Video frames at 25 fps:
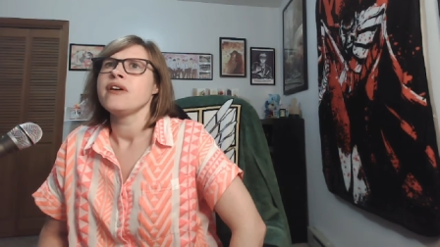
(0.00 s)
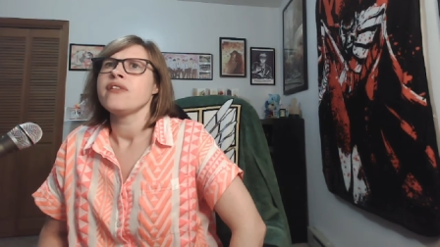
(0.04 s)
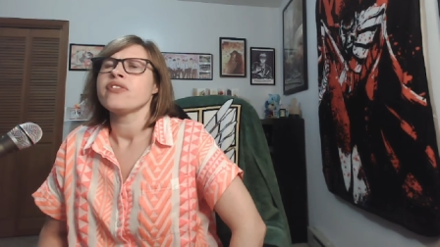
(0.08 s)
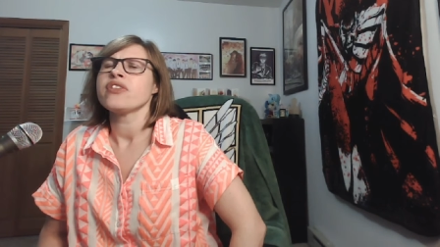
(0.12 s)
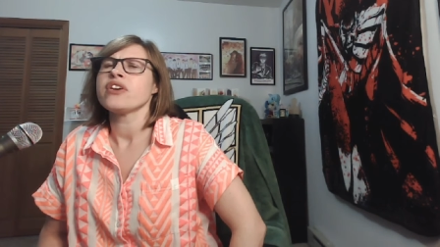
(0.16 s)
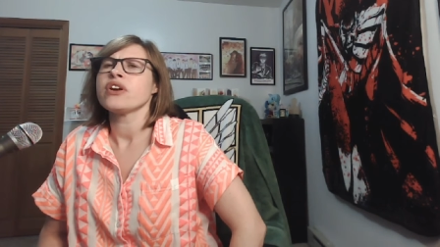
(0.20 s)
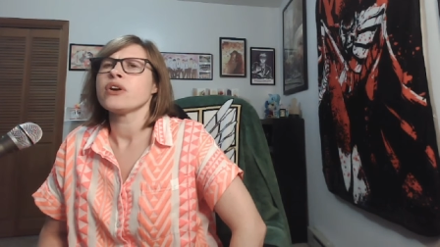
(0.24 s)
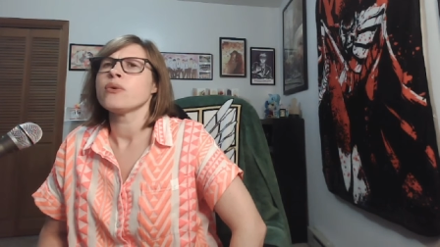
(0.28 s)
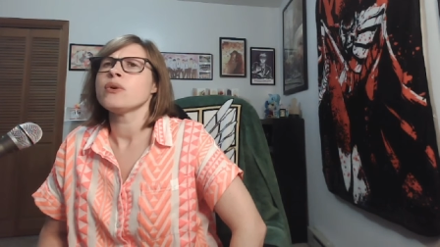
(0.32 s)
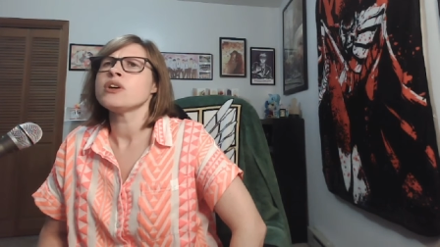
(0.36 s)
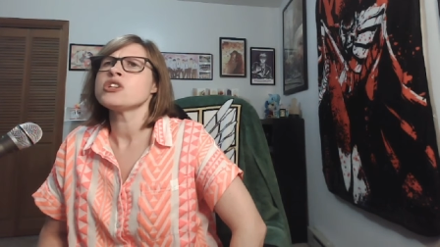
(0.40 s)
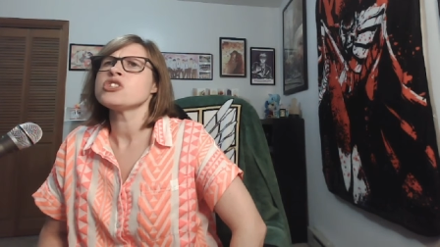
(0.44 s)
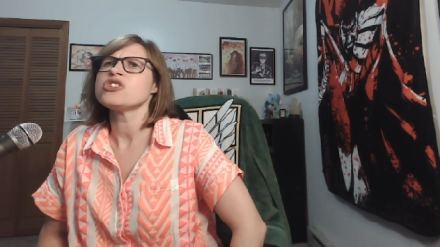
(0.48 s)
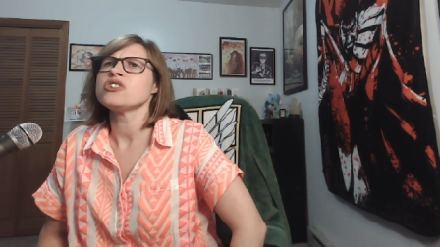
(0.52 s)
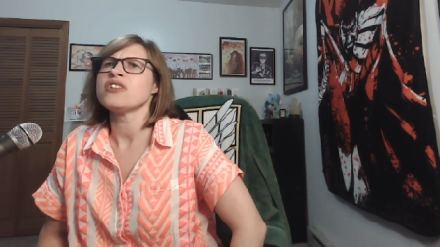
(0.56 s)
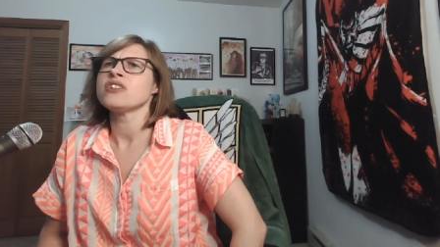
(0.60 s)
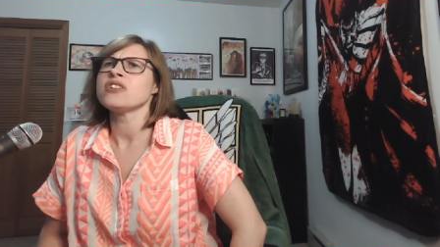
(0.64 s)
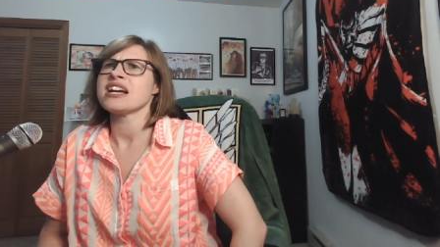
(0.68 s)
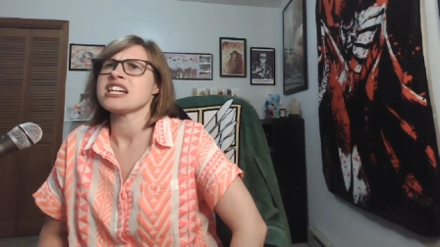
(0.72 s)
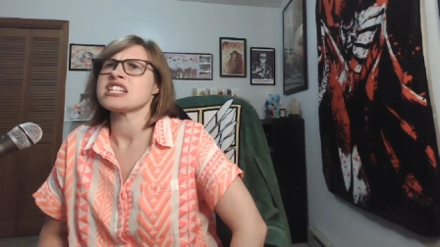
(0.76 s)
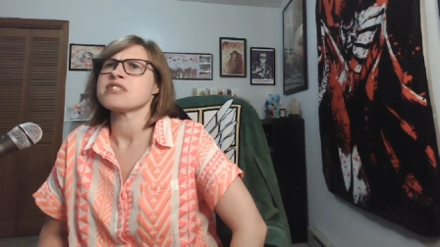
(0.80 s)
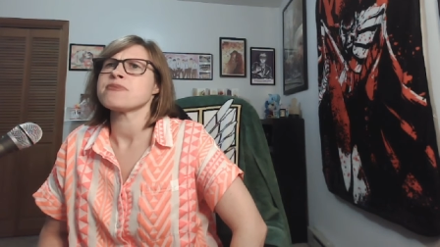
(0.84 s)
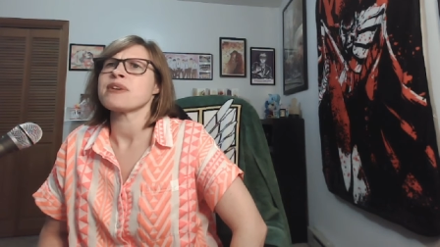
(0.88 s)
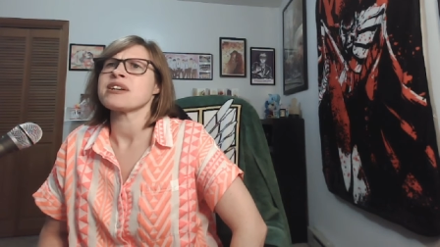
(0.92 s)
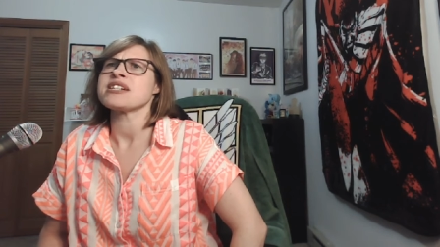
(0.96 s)
Their original
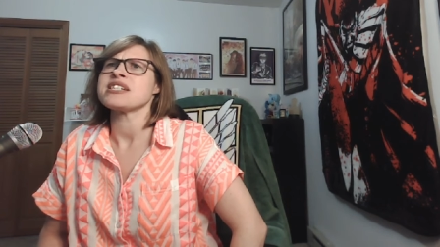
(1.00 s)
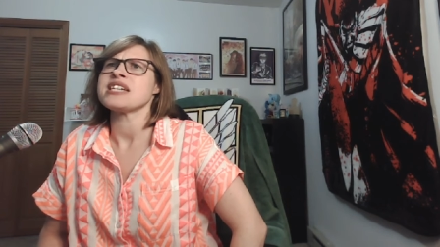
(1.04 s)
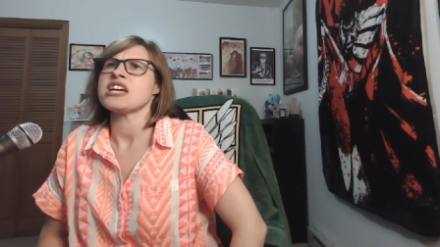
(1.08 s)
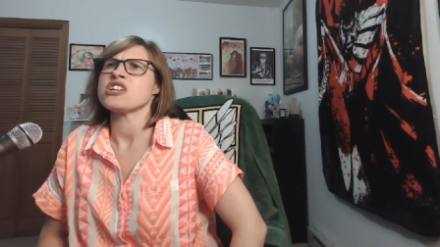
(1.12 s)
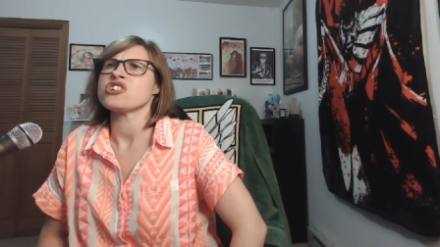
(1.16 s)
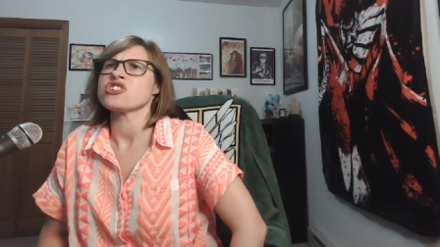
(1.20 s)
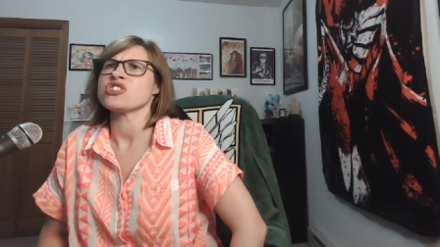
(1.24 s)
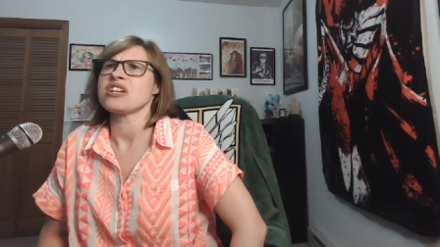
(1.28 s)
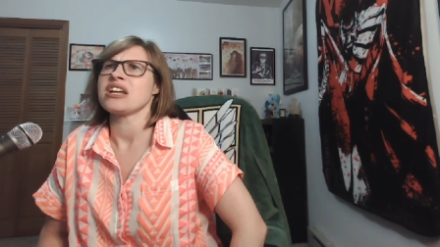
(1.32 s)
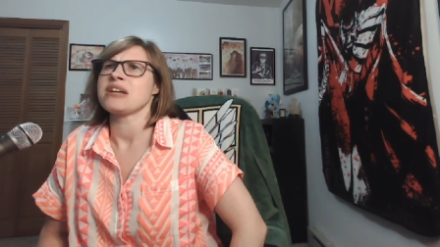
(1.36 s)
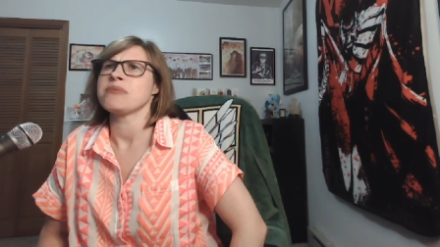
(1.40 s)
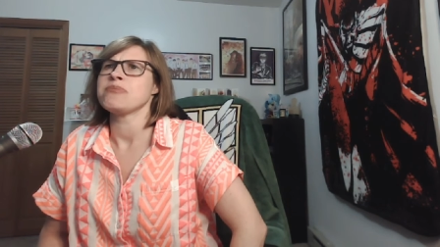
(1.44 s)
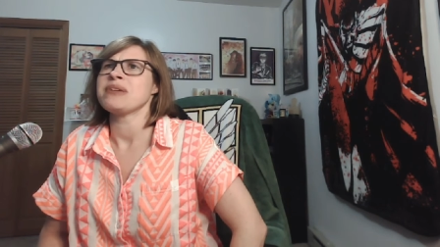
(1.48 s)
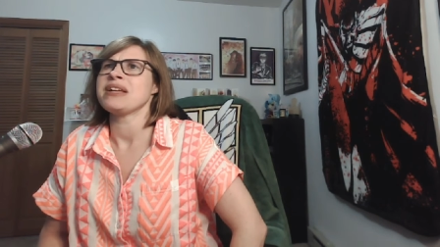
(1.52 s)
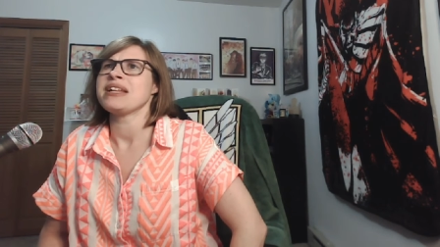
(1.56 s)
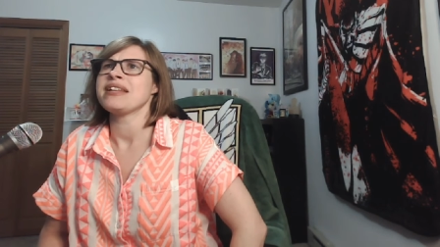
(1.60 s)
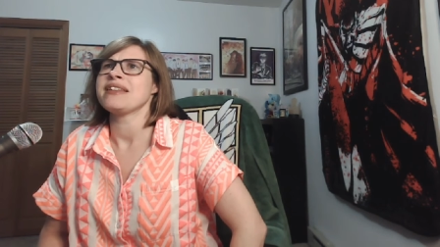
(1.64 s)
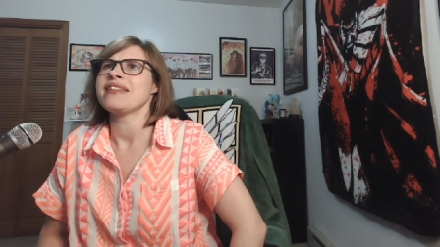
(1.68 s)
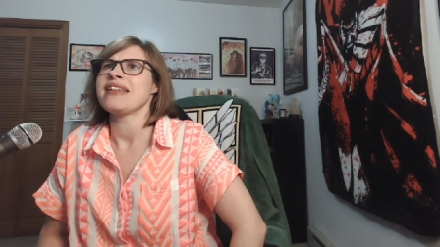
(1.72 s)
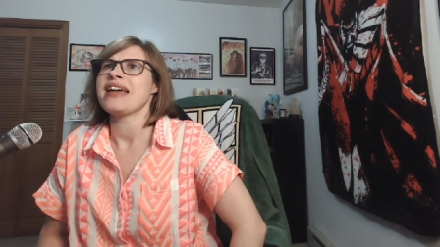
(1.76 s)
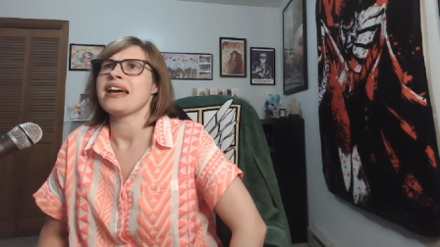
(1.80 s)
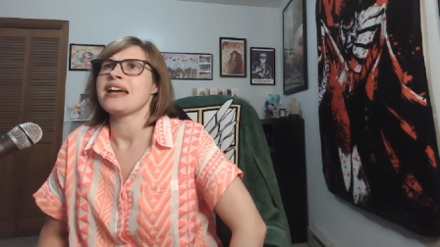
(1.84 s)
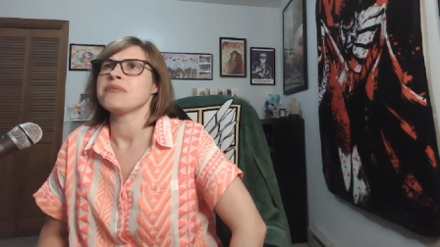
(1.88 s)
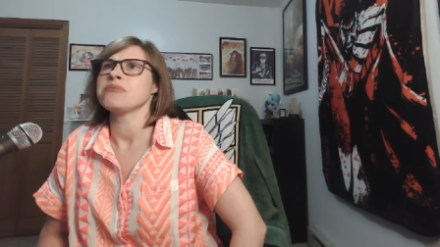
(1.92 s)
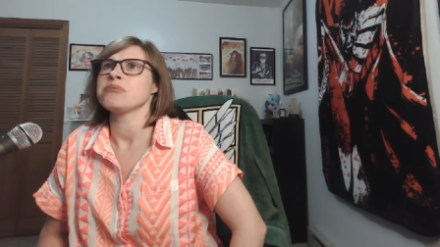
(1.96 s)
expectation had
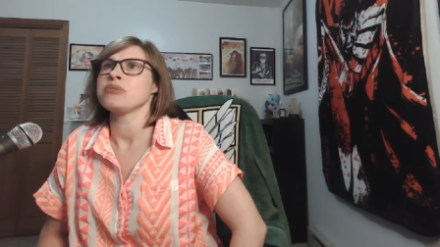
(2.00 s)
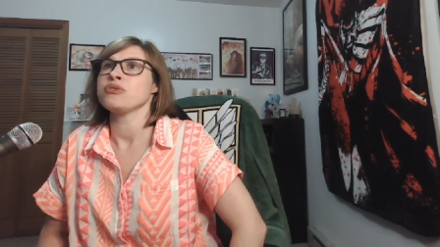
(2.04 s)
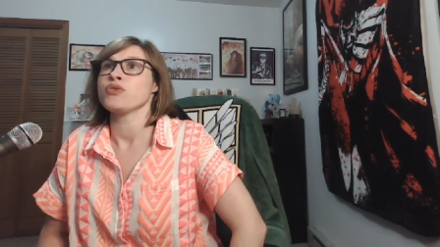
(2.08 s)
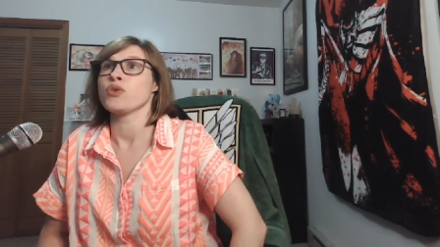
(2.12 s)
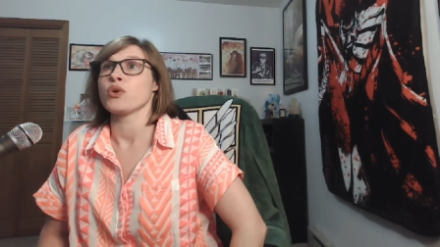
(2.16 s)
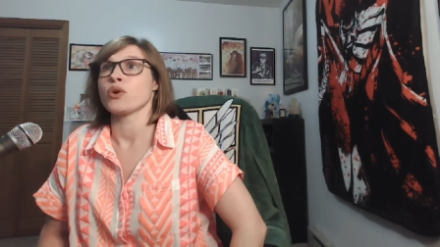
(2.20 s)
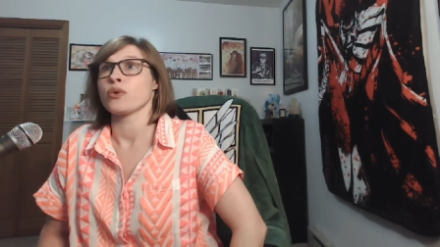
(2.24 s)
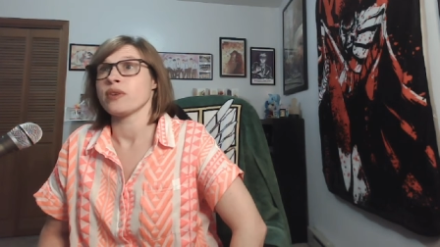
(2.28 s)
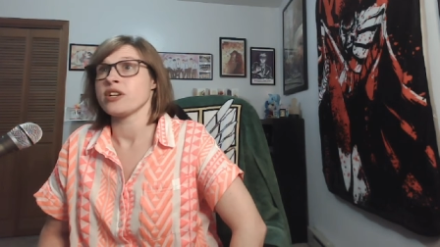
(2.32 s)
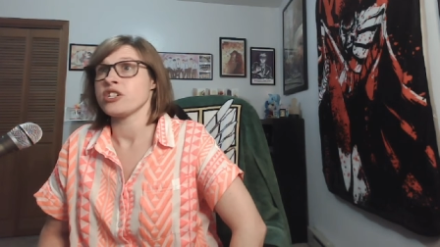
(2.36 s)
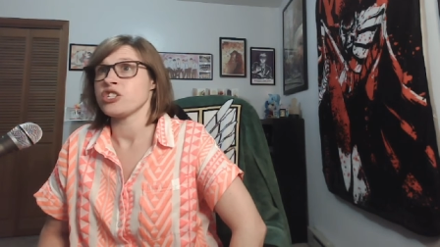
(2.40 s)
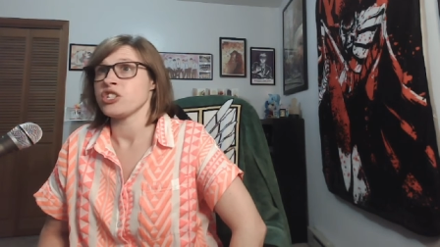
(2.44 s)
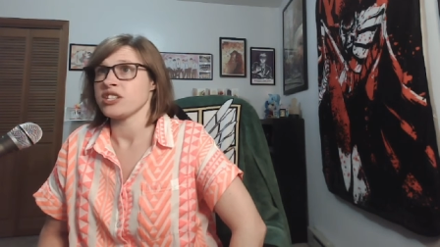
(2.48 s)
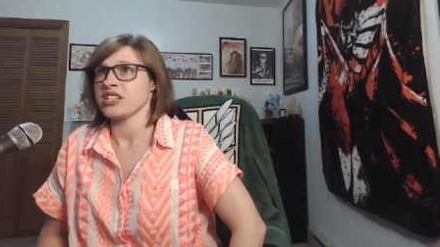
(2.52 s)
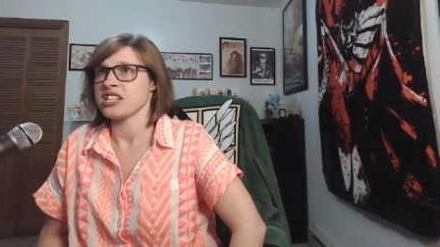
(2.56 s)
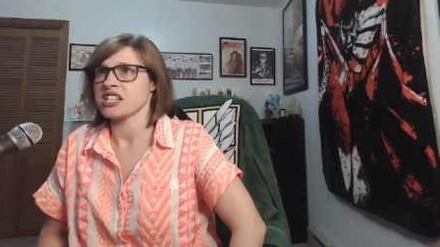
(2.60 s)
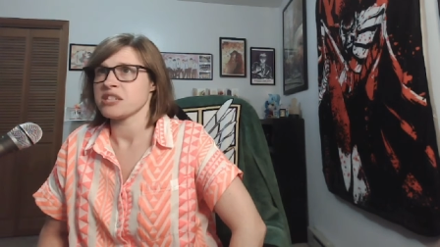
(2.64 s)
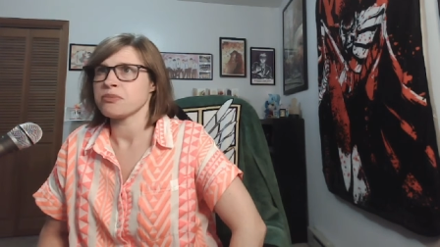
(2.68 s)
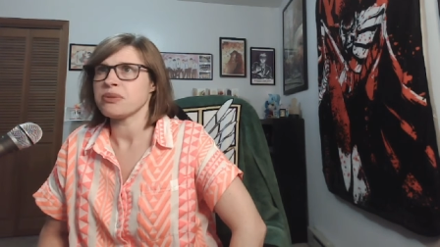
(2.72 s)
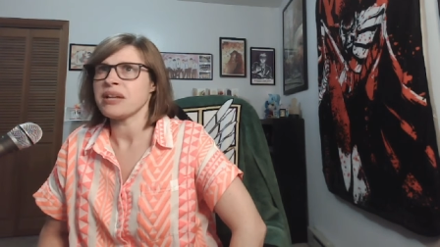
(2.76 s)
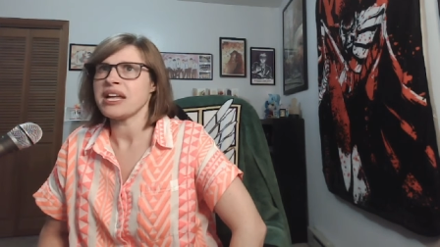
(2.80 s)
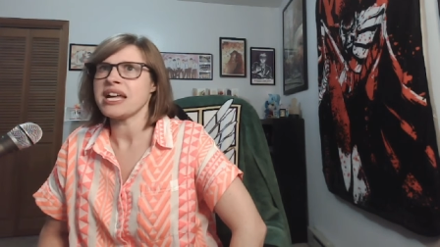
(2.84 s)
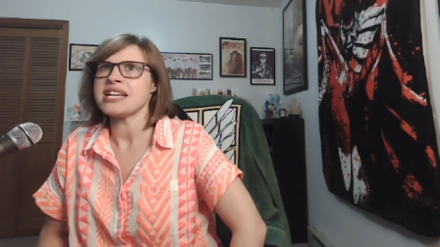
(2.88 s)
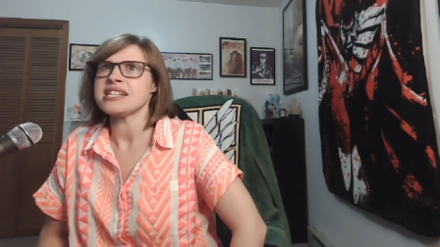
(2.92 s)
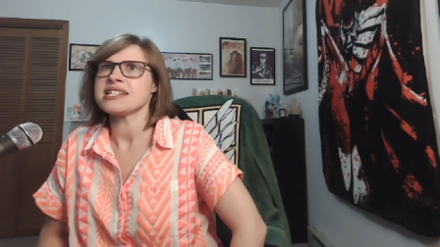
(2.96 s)
been that before reaching this
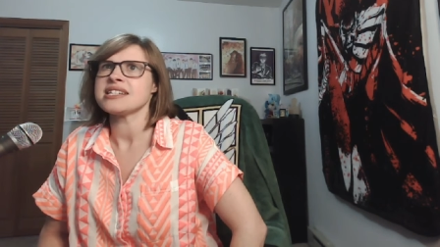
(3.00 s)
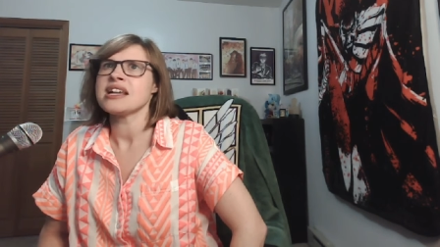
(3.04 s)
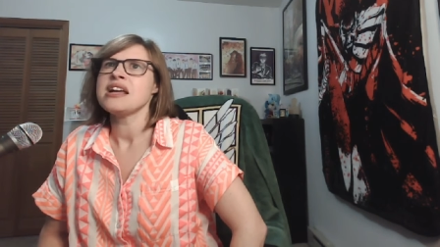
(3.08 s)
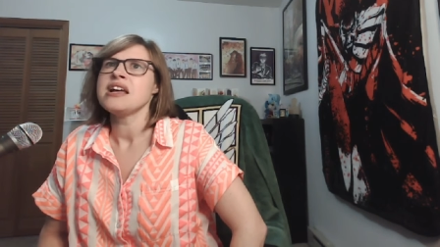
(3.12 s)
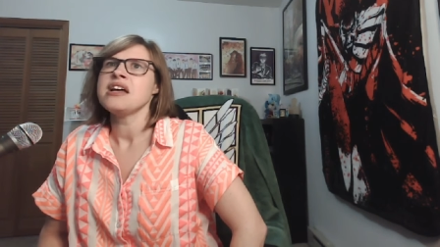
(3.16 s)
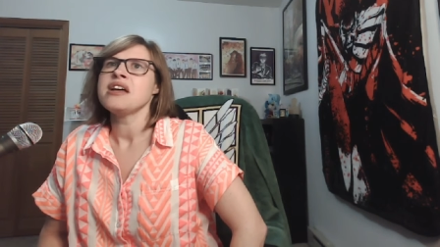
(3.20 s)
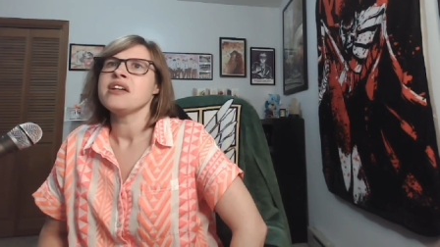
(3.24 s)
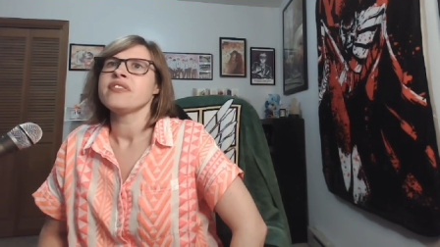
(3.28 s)
place,